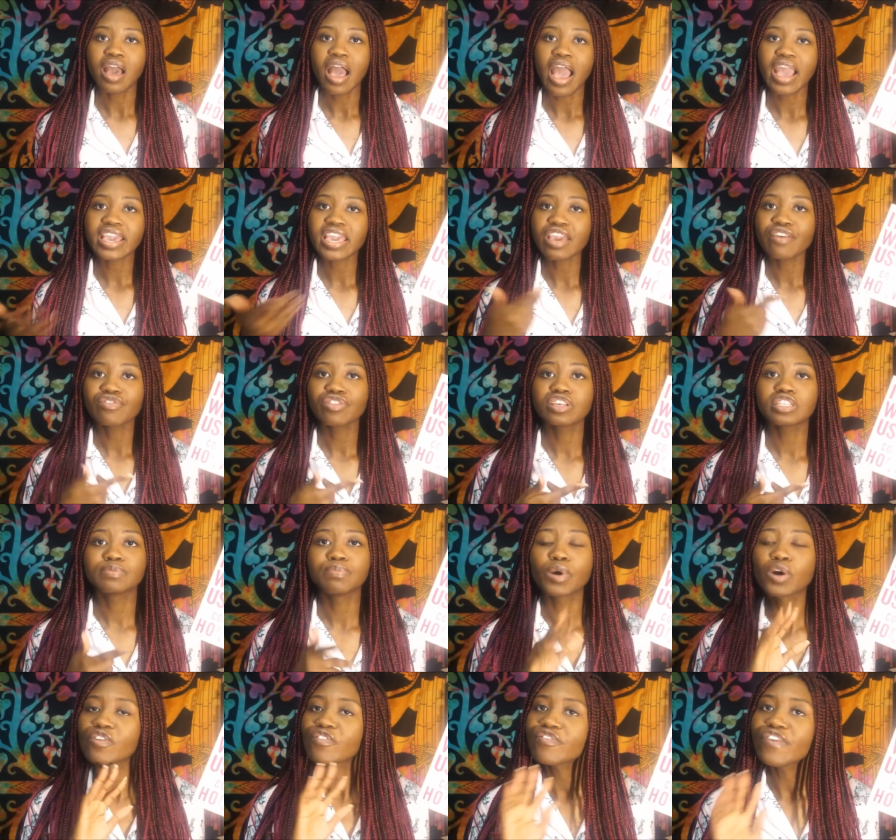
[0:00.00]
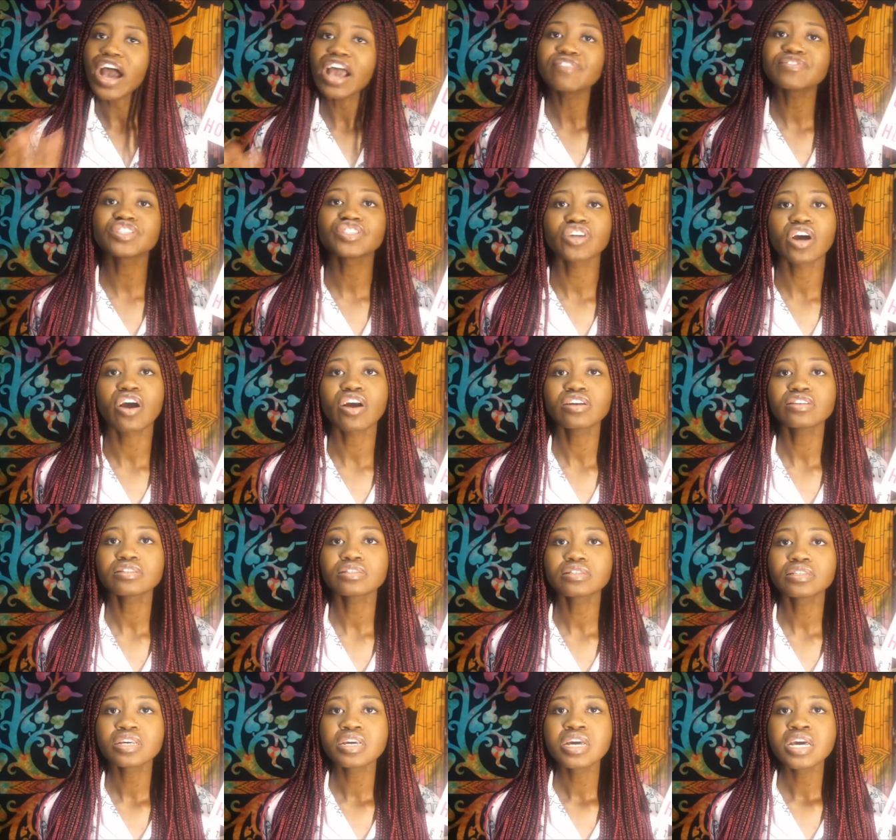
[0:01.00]
I gave this book five
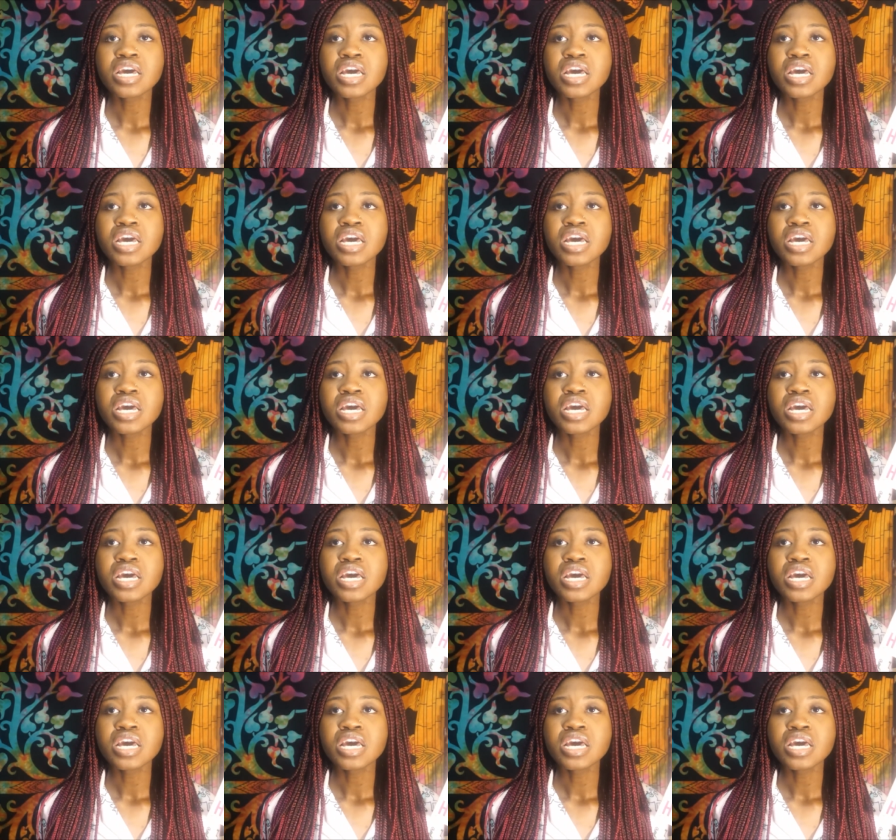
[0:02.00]
stars.